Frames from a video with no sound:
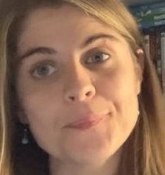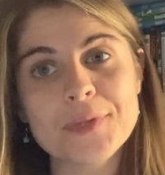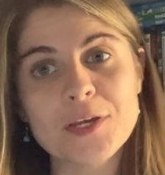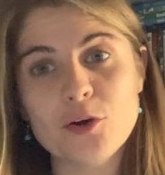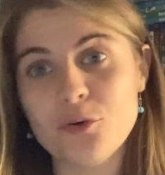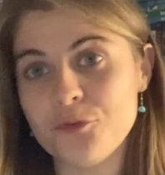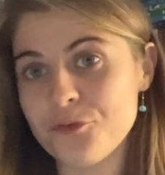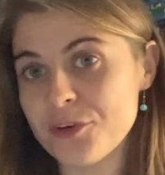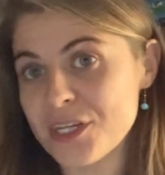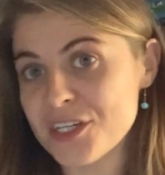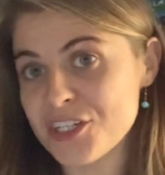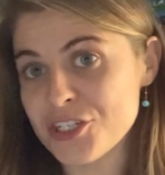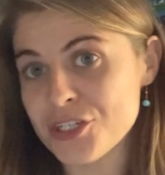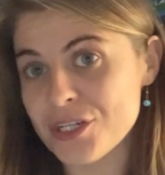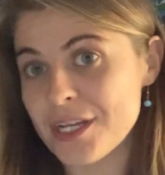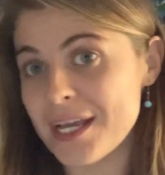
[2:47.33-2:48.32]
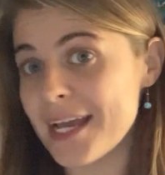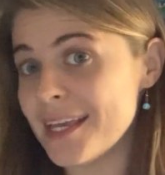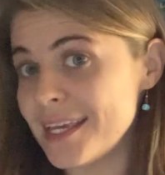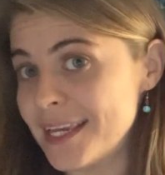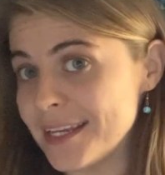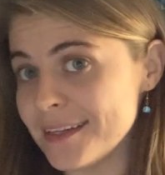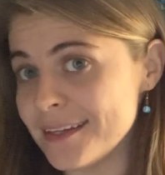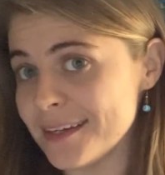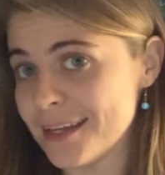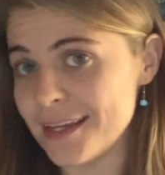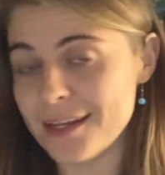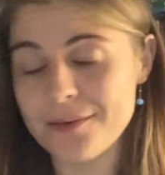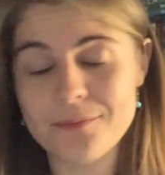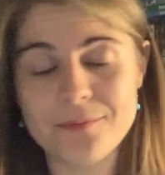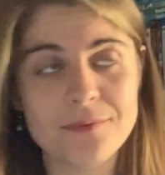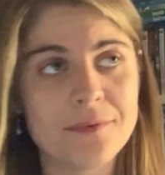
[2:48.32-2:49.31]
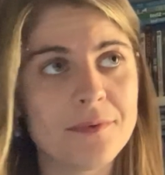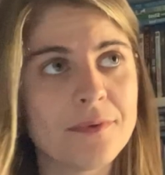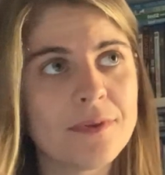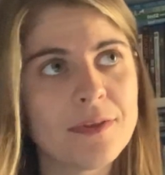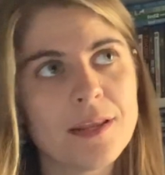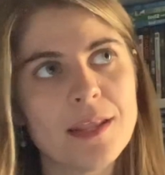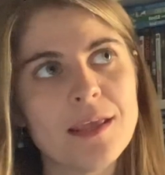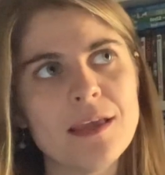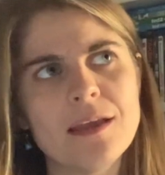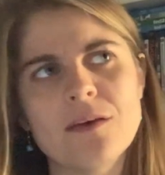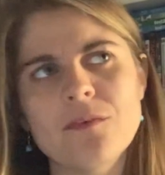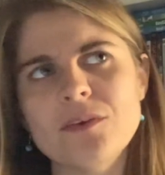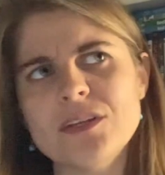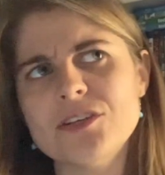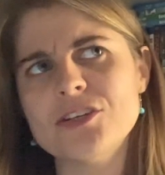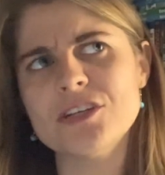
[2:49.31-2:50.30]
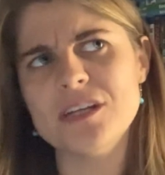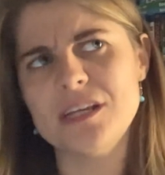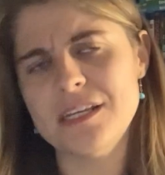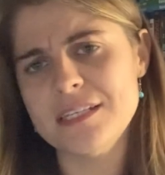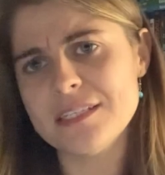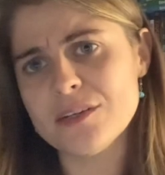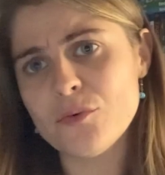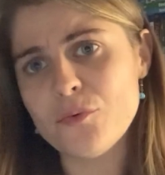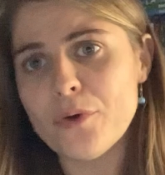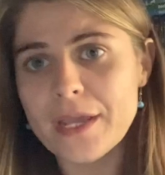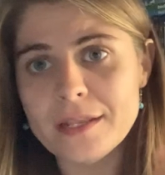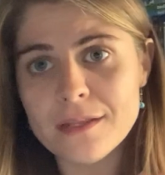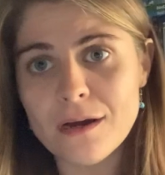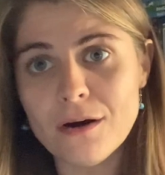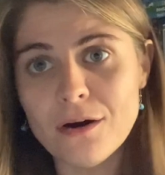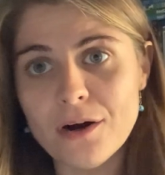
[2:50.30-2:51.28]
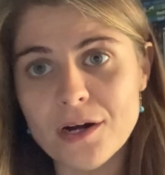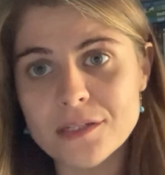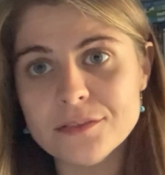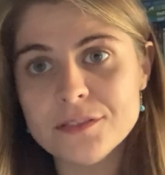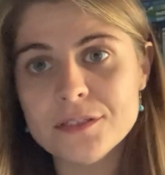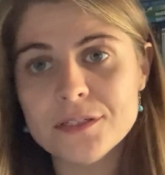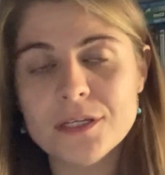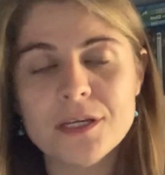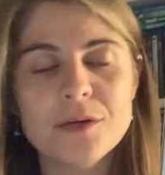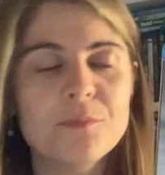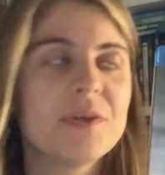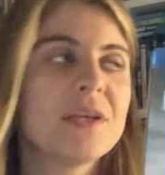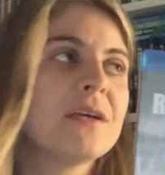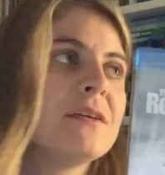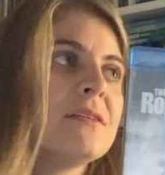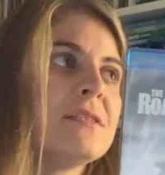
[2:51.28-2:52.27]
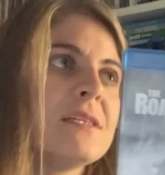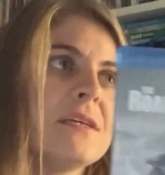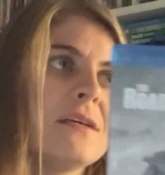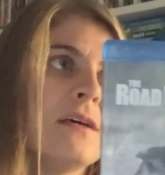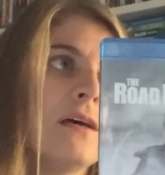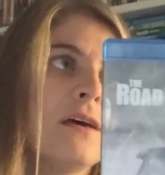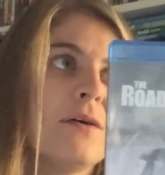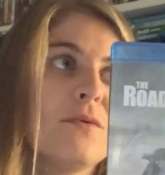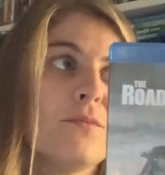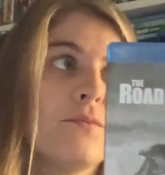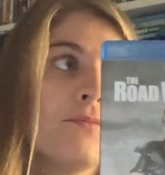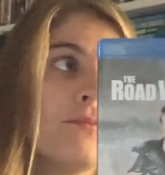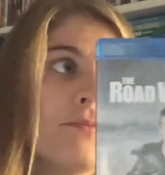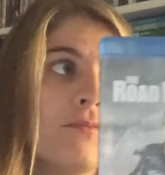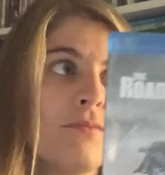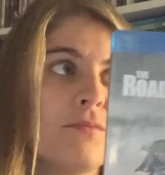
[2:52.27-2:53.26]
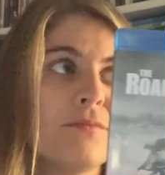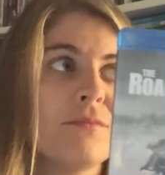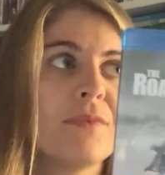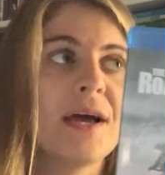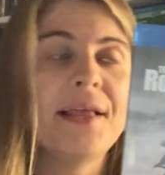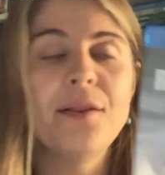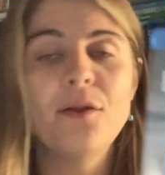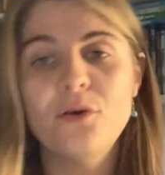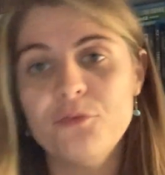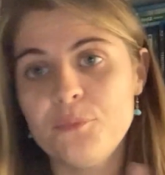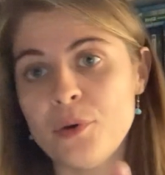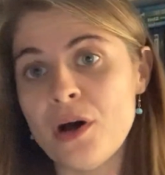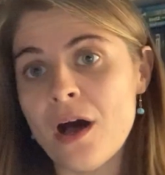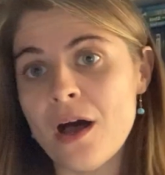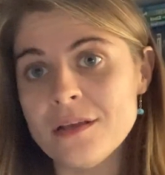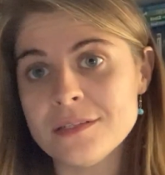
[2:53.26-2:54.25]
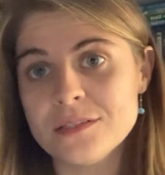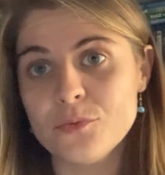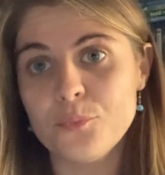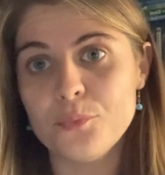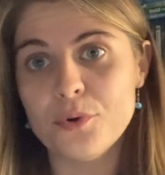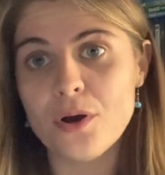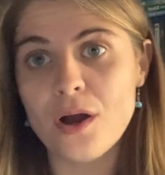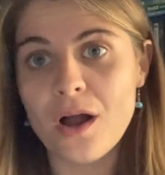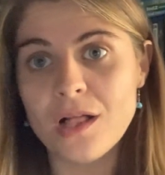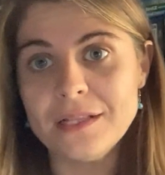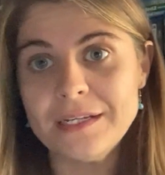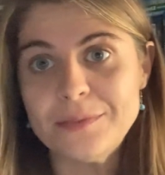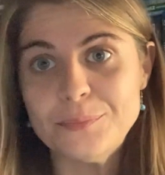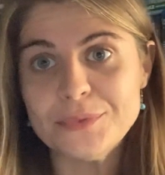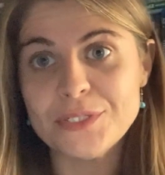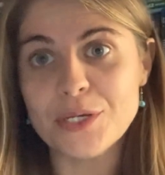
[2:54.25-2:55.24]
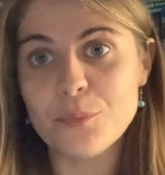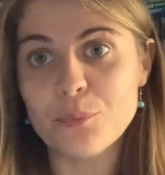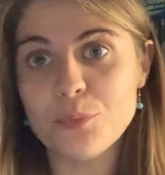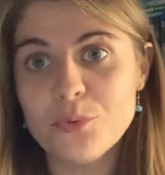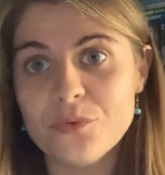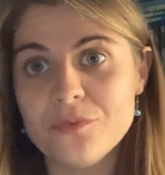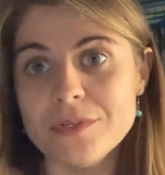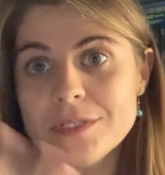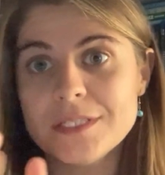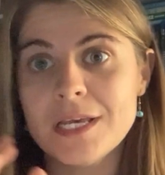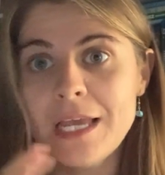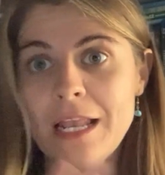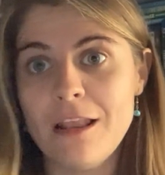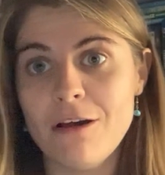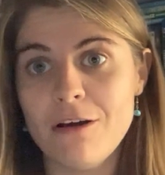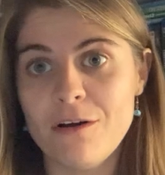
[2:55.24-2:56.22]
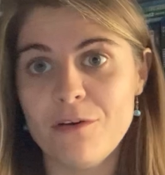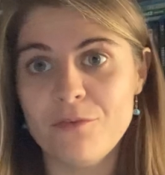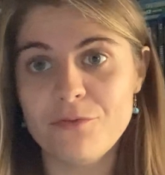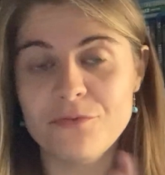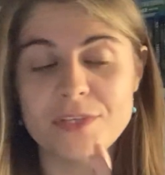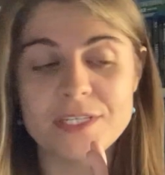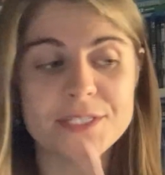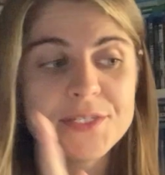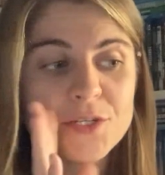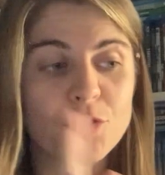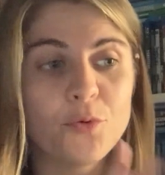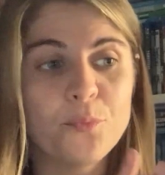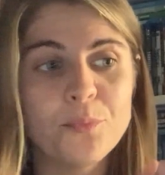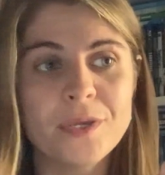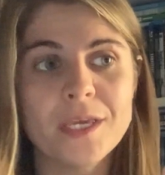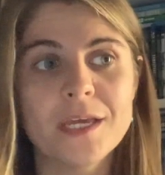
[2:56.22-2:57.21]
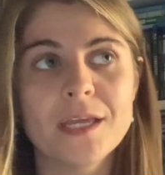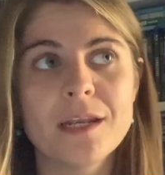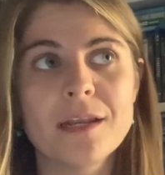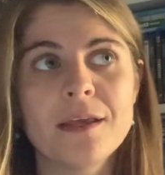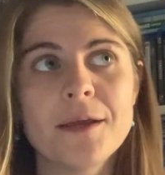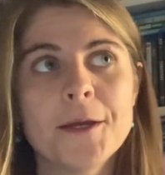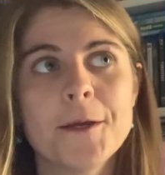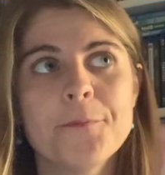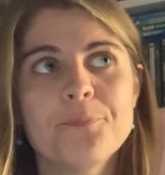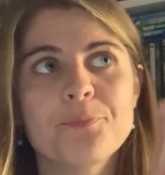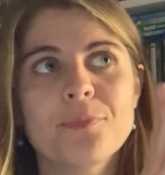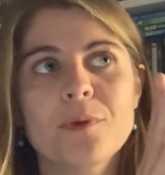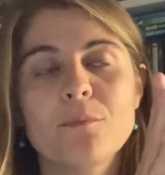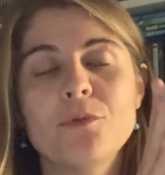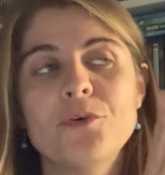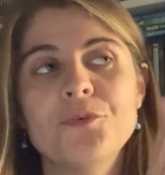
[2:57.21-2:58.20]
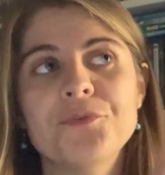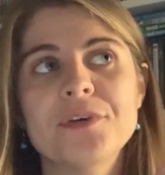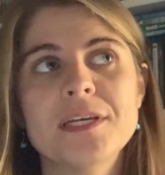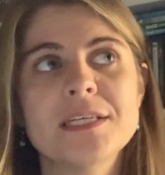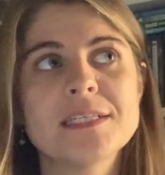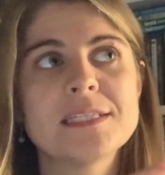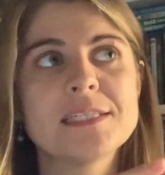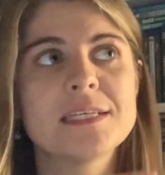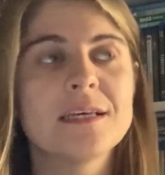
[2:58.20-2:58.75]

Confession, I hated it, which is quite odd because I love post-apocalyptic movies, I love dystopian movies,